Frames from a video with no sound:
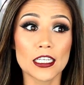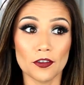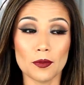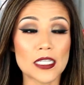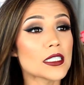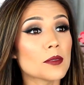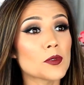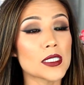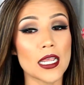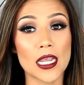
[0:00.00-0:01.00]
given me
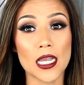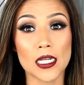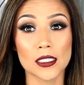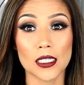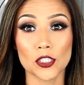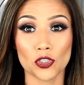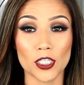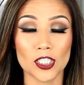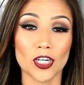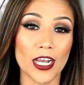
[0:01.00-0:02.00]
tips and
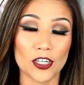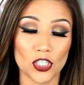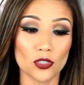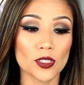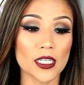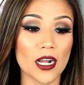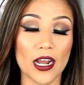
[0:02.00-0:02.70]
tricks on how to use it.